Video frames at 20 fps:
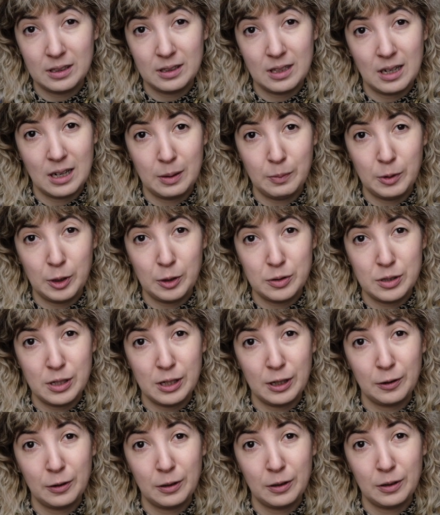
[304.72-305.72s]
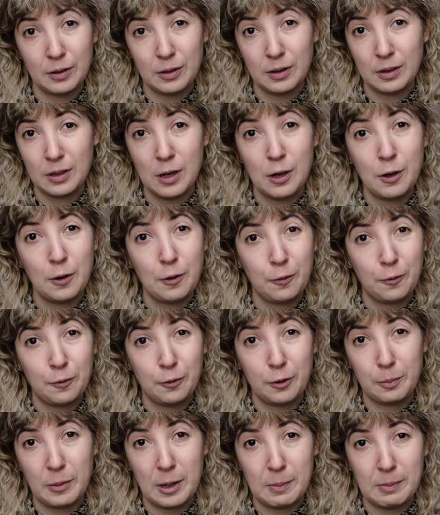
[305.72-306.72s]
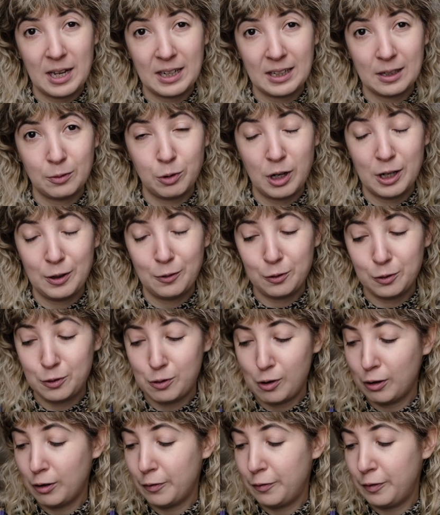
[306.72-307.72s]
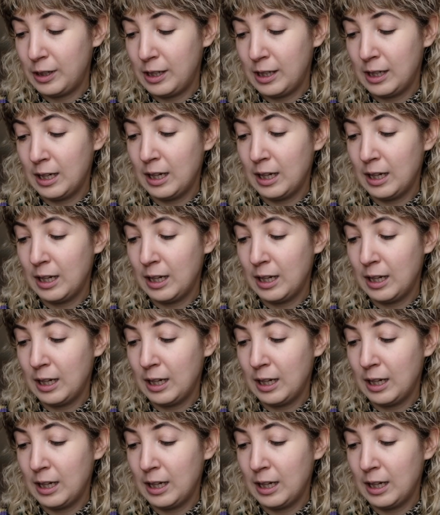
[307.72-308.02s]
that I'm using for my black and white photography.